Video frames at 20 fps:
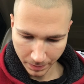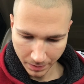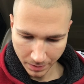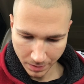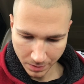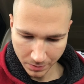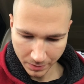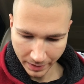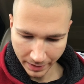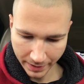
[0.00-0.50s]

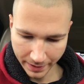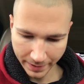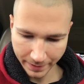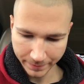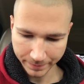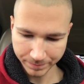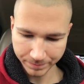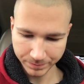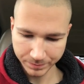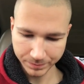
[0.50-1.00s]
Okay,
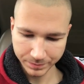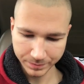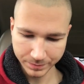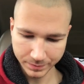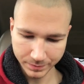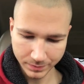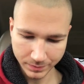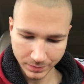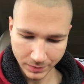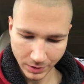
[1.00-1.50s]

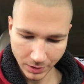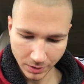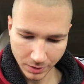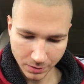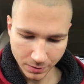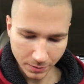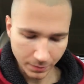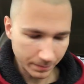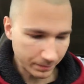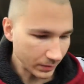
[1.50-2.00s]

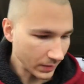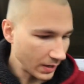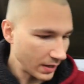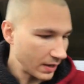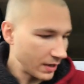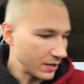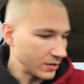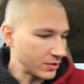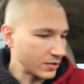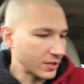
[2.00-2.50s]
cool.
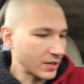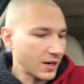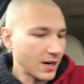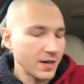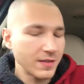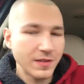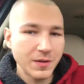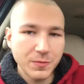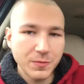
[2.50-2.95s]
So the card that